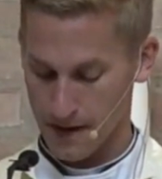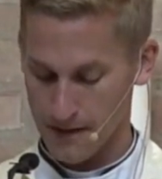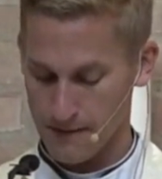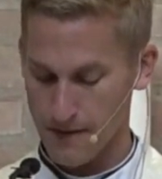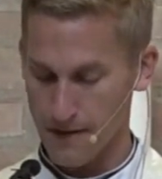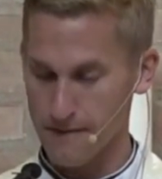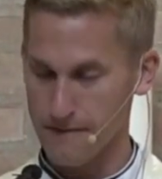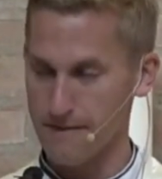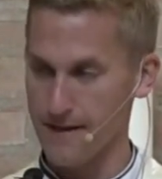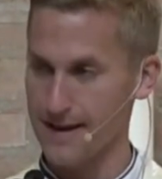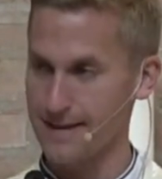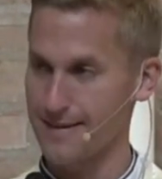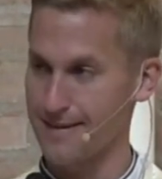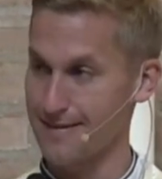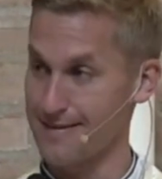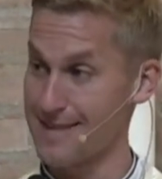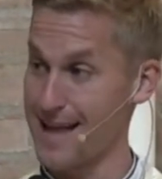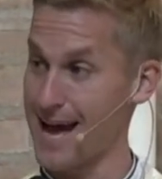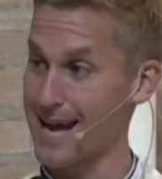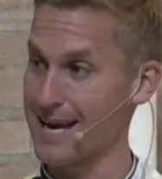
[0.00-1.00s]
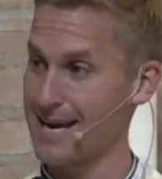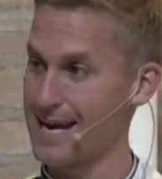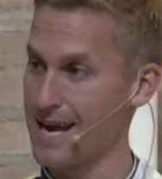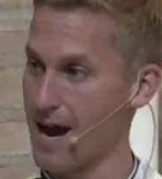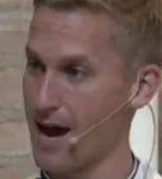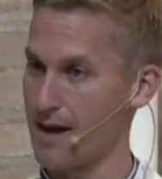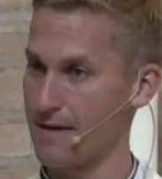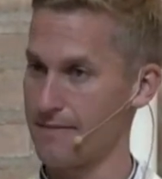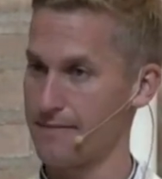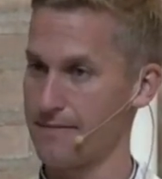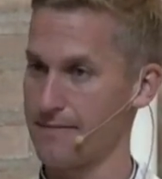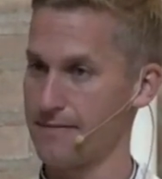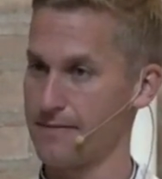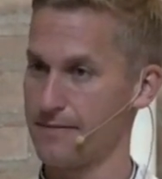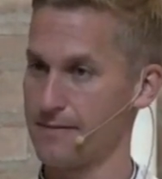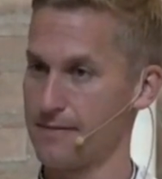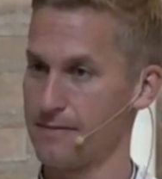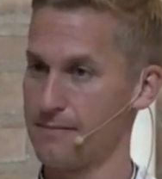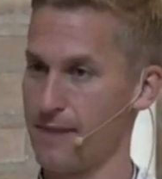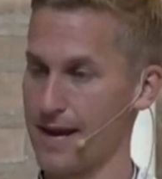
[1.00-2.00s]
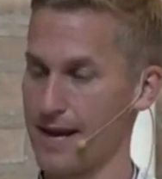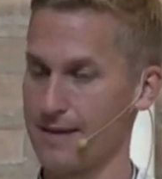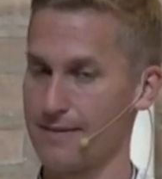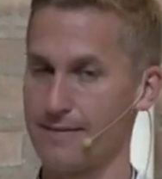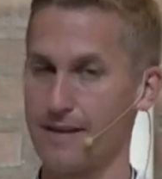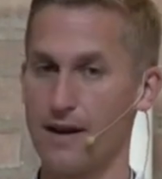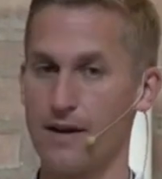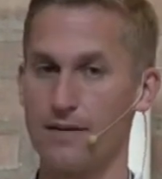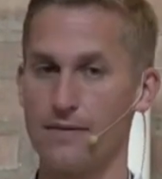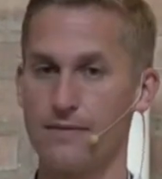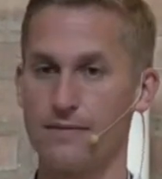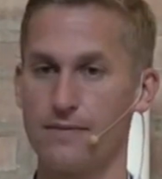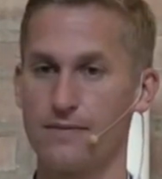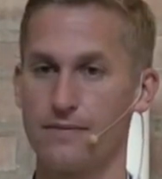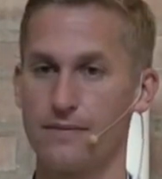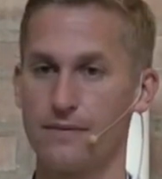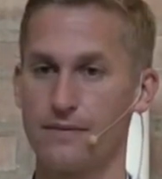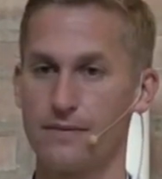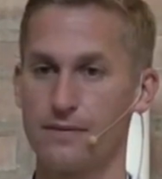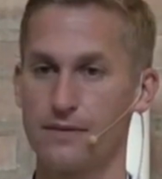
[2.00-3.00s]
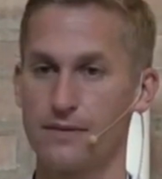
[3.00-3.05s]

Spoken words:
of our faith is not enough by itself.